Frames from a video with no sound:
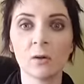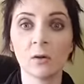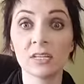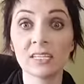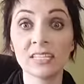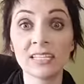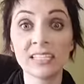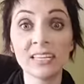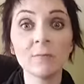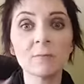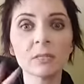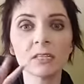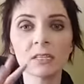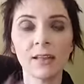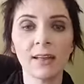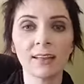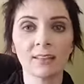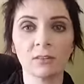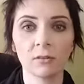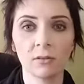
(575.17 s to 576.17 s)
or it seems
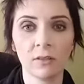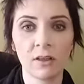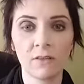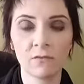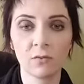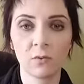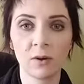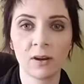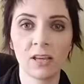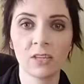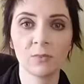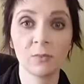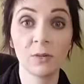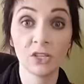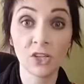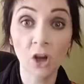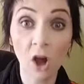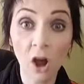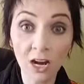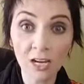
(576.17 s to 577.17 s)
like their loved one has been
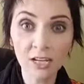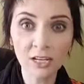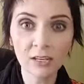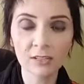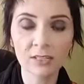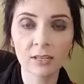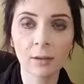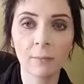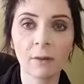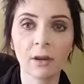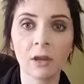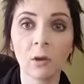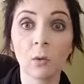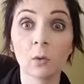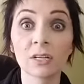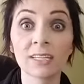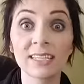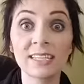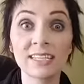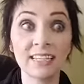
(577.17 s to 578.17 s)
talking to somebody
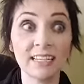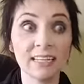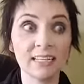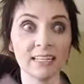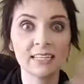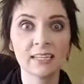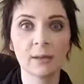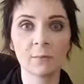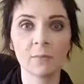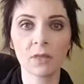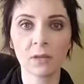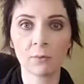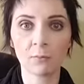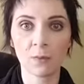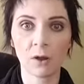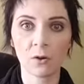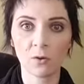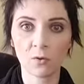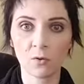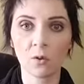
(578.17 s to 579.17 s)
or seen something
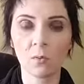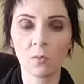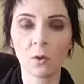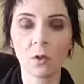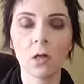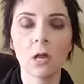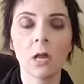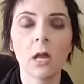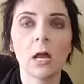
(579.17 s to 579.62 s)
paranormal.